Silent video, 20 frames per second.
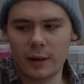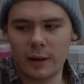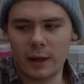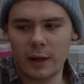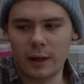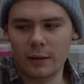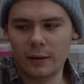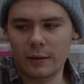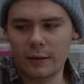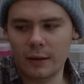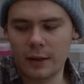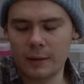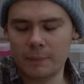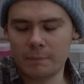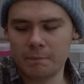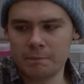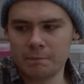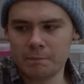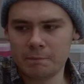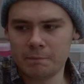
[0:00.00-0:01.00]

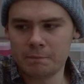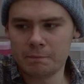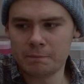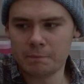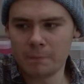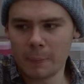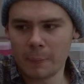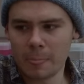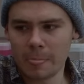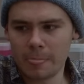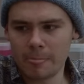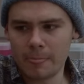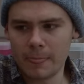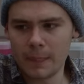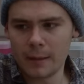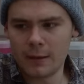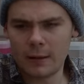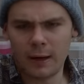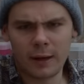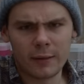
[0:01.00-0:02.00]
And
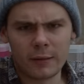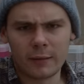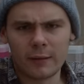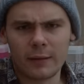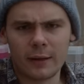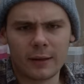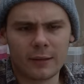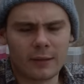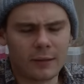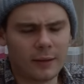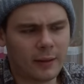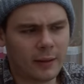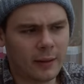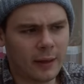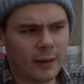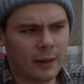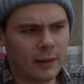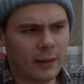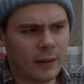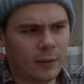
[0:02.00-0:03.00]
other things like
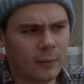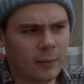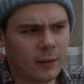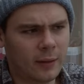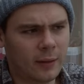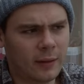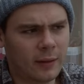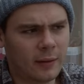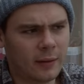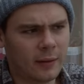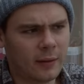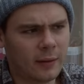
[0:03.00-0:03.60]
that, there were